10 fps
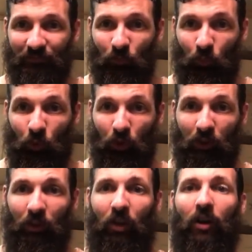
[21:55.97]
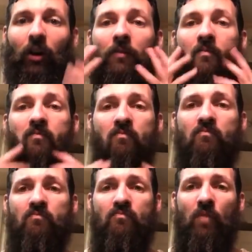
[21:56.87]
really long,
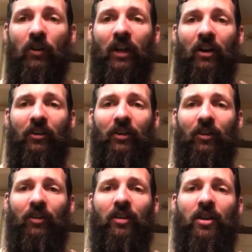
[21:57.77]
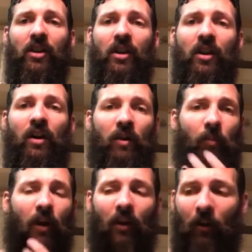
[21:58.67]
like down here.
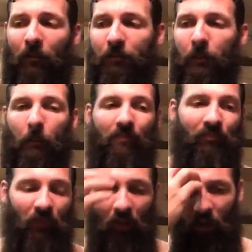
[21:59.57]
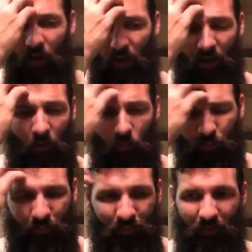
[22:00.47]
But I
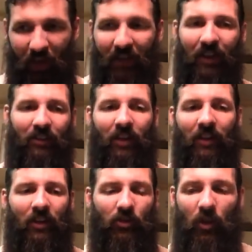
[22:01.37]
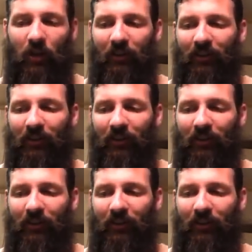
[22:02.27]
gotta check. These